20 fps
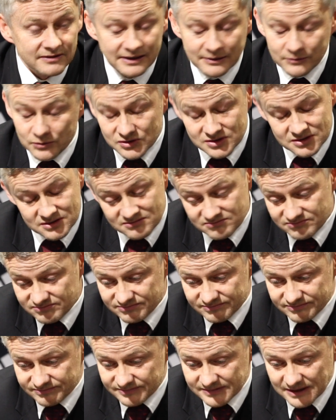That was
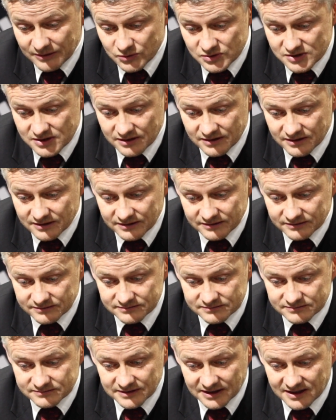the
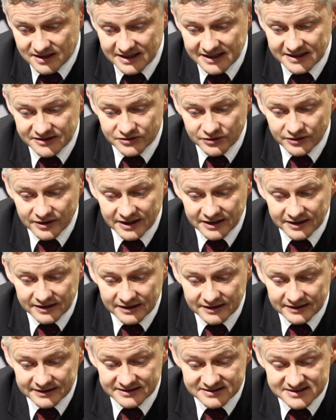key
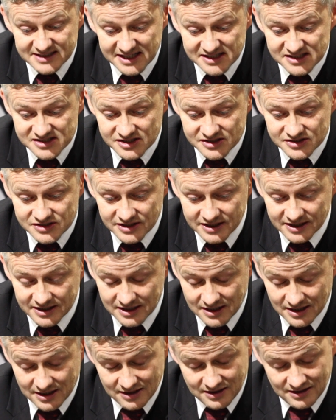today, intensity.